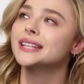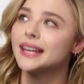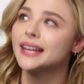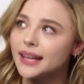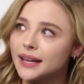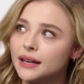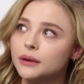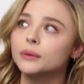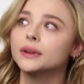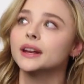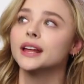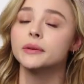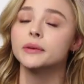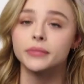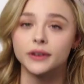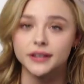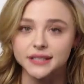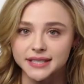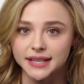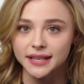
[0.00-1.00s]
10 when I
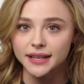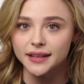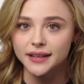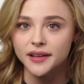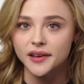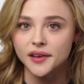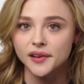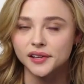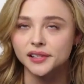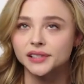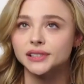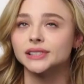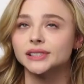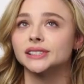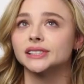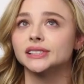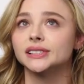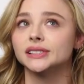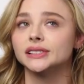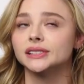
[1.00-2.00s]
booked it, and
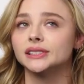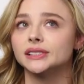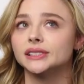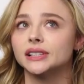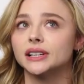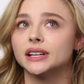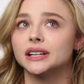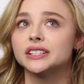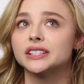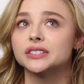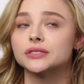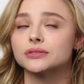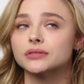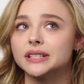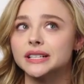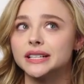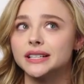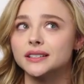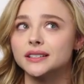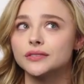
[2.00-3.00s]
then I
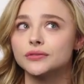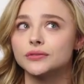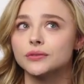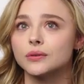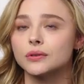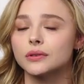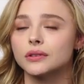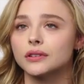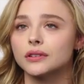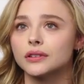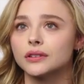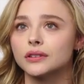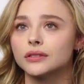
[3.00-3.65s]
trained for